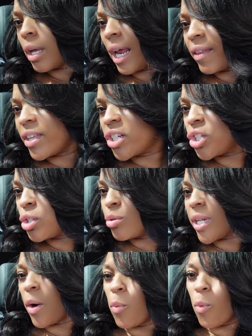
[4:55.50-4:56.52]
And I think she used
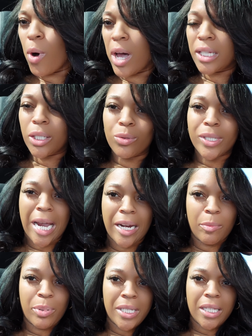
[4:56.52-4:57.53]
like one little
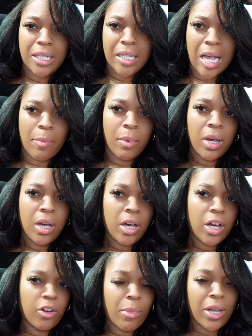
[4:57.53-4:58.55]
tiny piece at the top
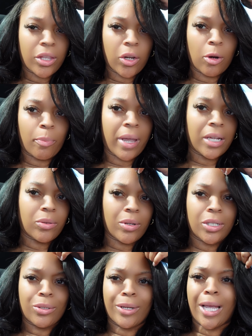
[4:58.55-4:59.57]
of my third pack. So I
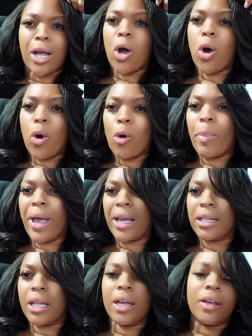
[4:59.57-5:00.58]
still got like a whole
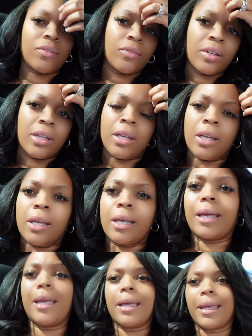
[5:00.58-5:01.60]
pack left.
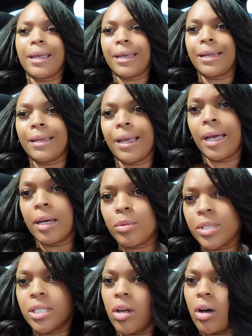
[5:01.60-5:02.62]
And yeah, it
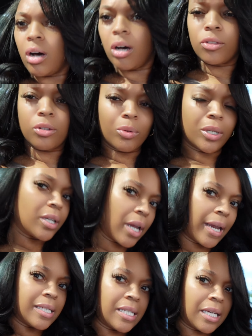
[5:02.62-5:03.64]
was all three,
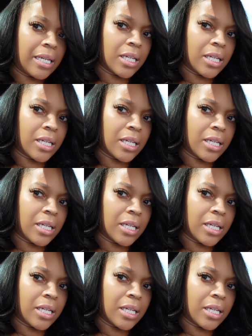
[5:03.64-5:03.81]
18